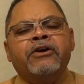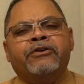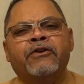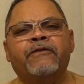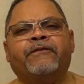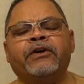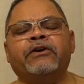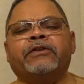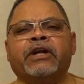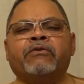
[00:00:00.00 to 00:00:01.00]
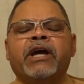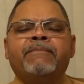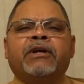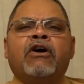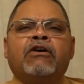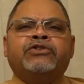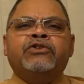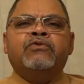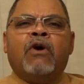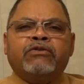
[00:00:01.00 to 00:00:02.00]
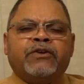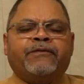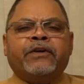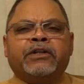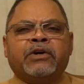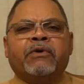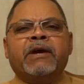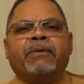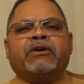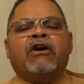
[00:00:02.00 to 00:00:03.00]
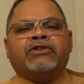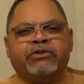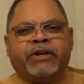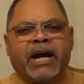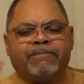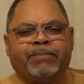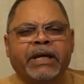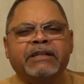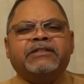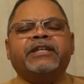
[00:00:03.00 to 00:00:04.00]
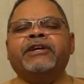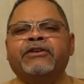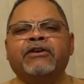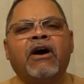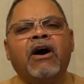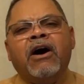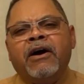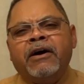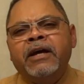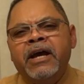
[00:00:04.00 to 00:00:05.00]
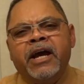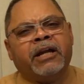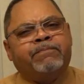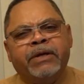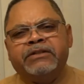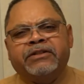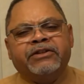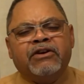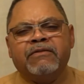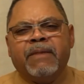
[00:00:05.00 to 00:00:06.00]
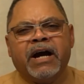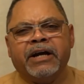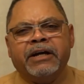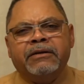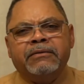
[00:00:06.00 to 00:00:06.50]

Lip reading: You feel that way because you want to feel that way, because you got peace in your heart and peace in your mind.